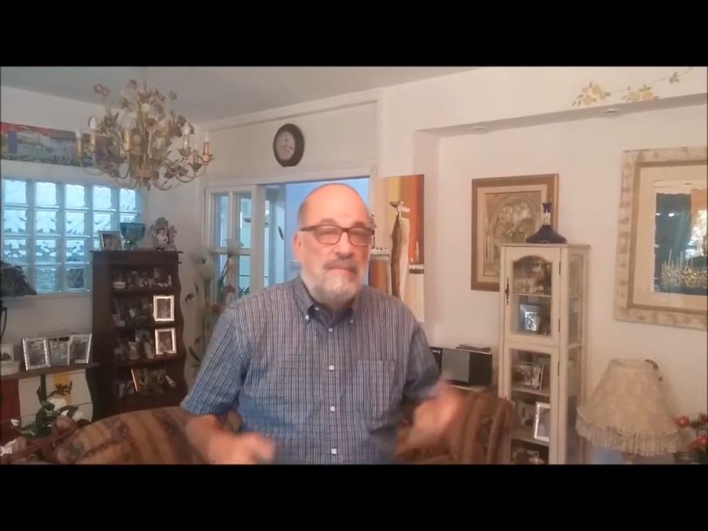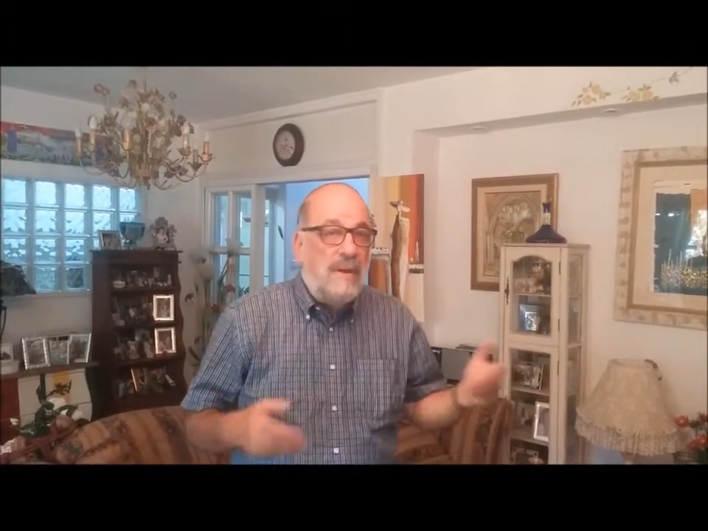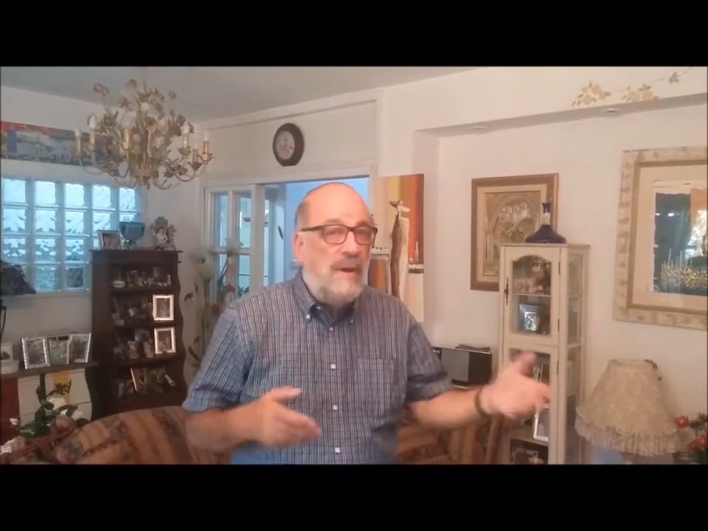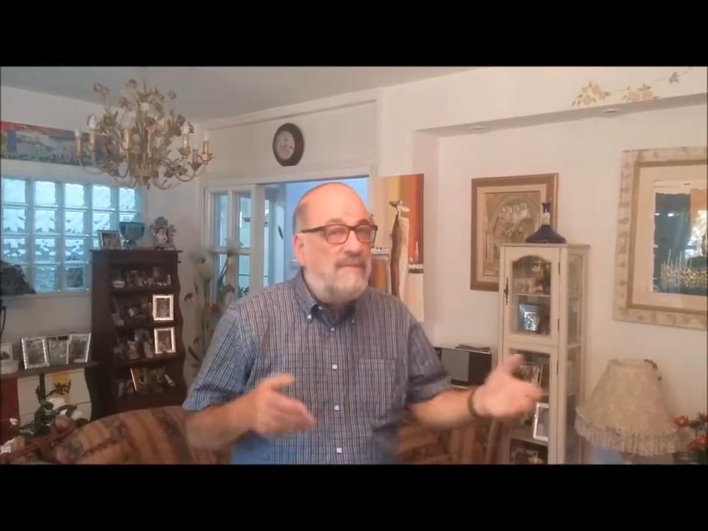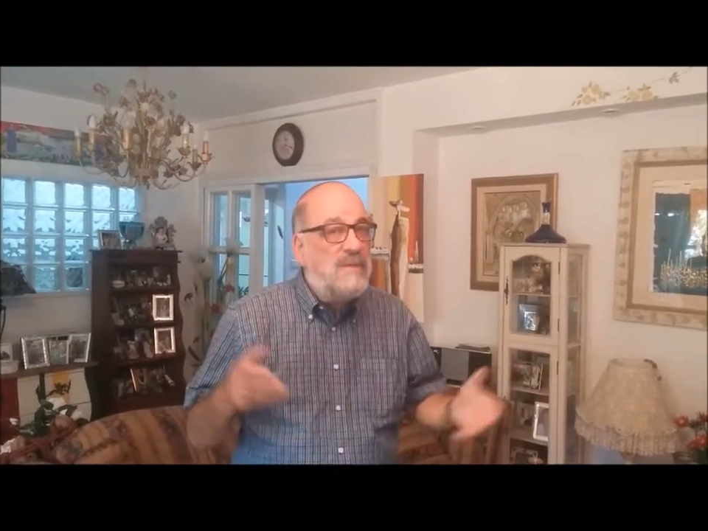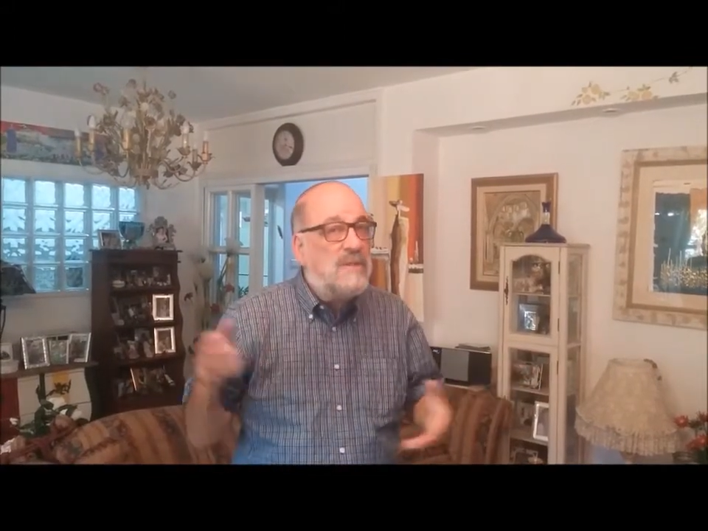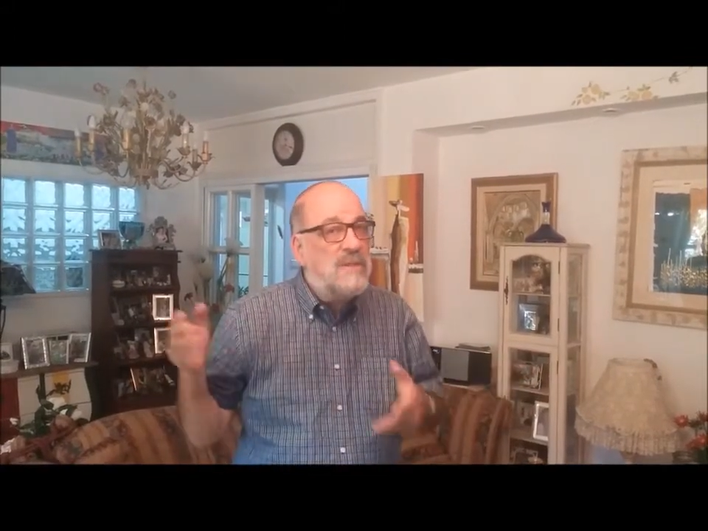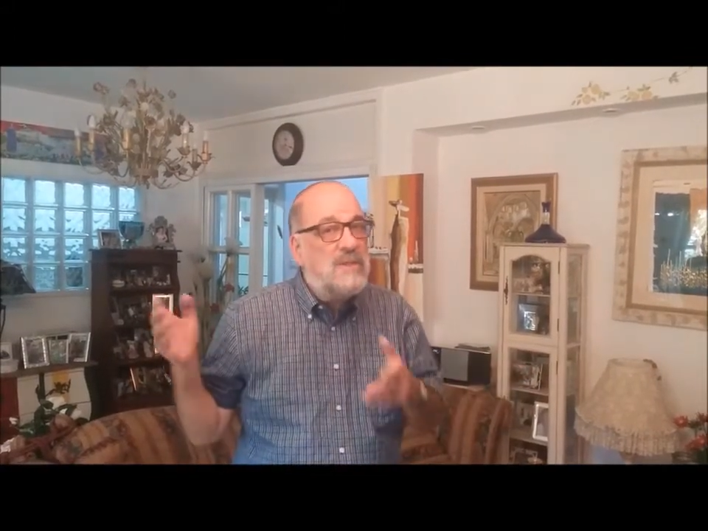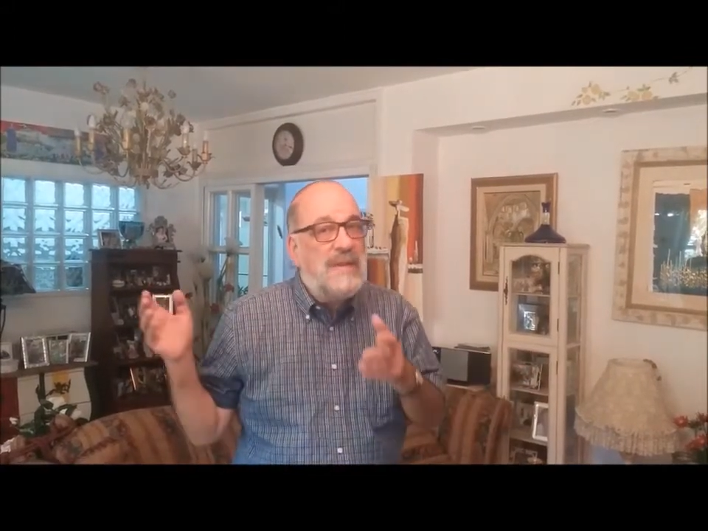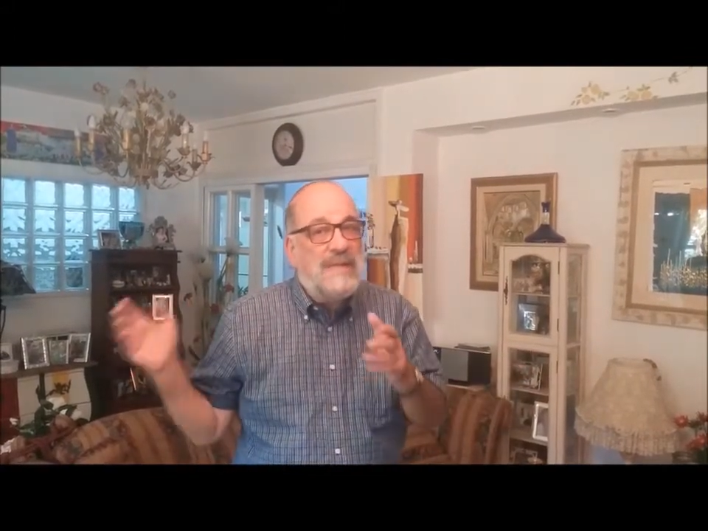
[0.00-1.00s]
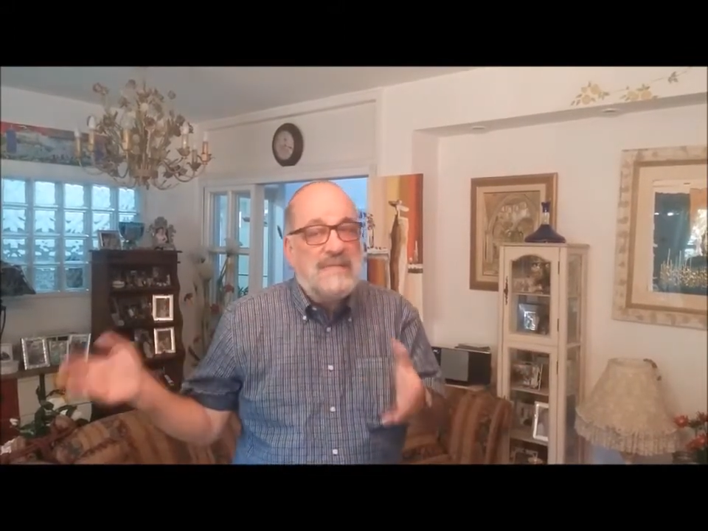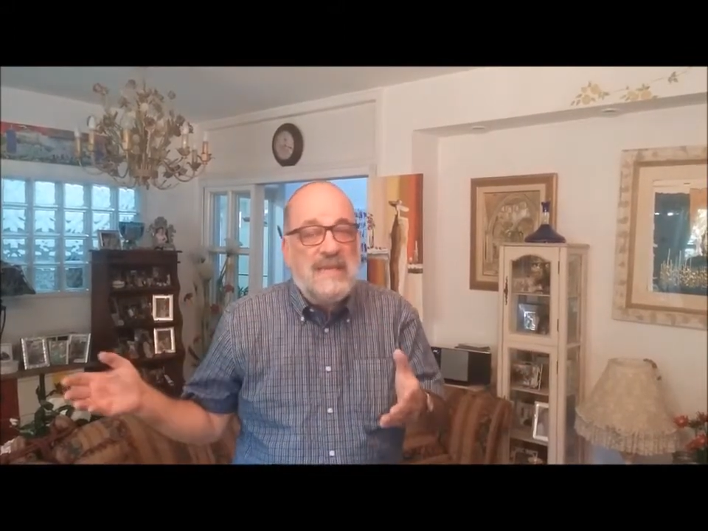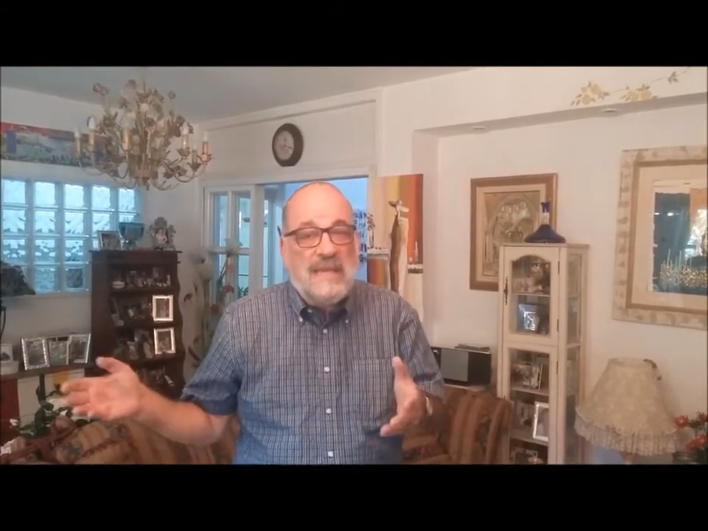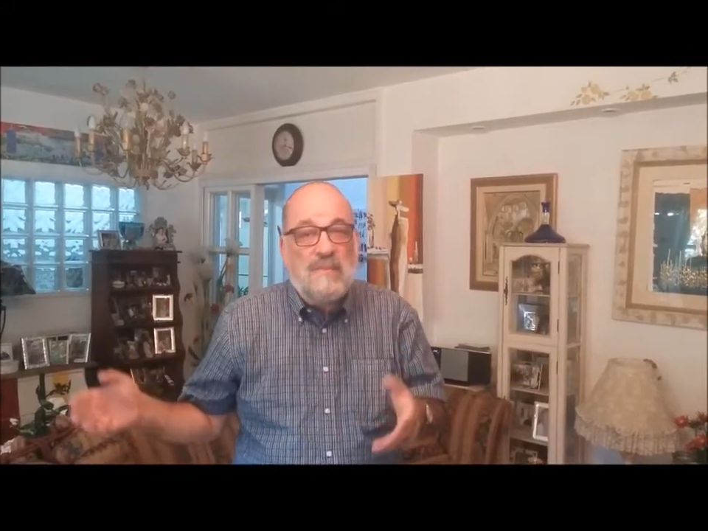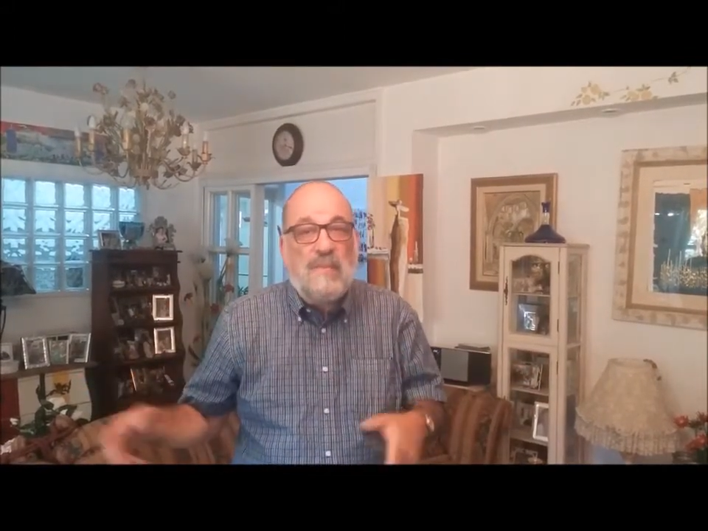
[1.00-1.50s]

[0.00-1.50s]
My wife, Dr. Jeanette Siegel,